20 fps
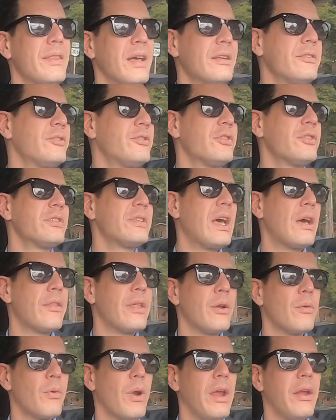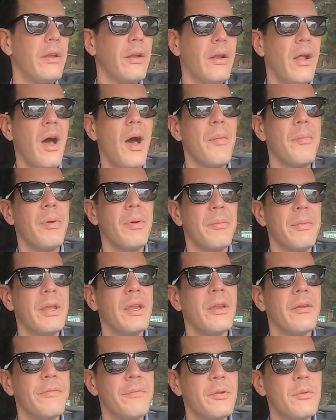that's just how they rate it up. I
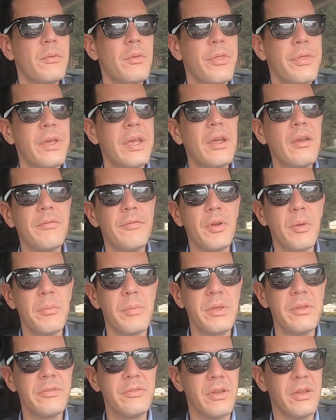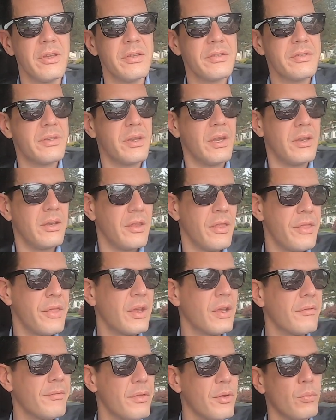mean, if you think of your business and
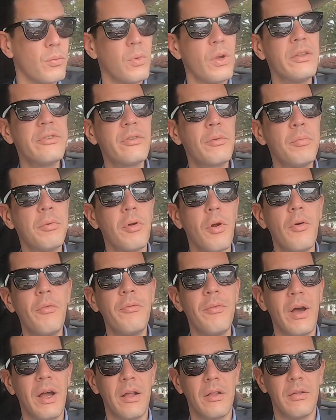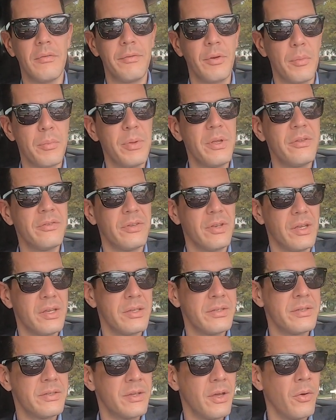think of the risk profile of your
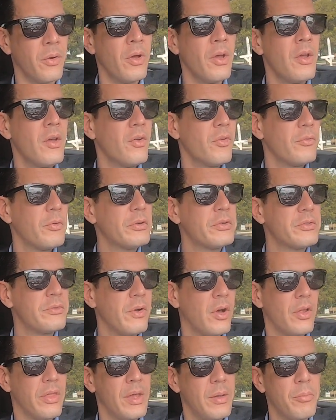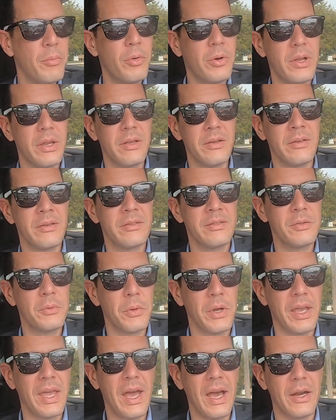business, so first of all, they put
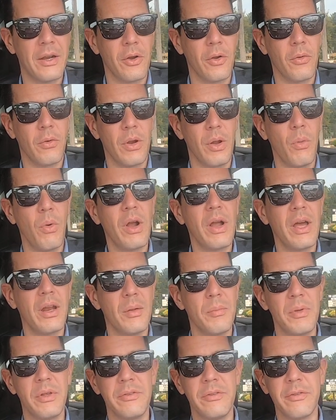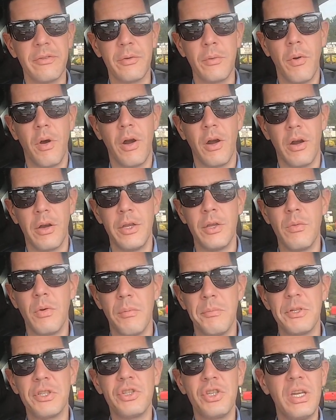into a category what kind of business you are. Are you
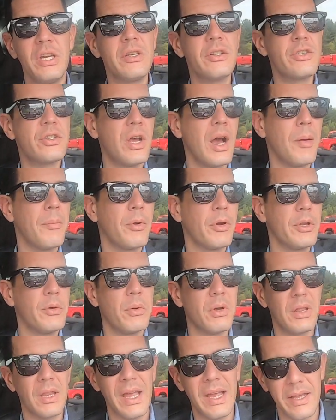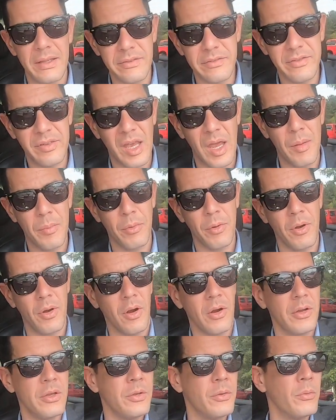a machine shop? Are you a
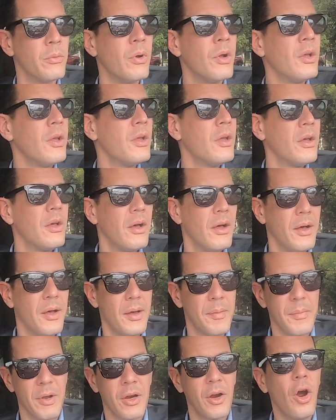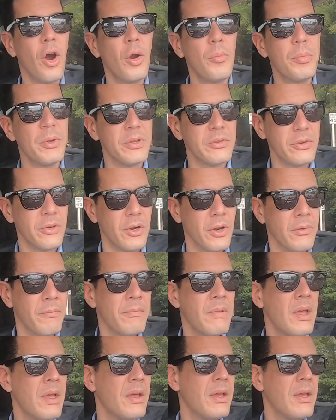landscaper? Are you a carpenter?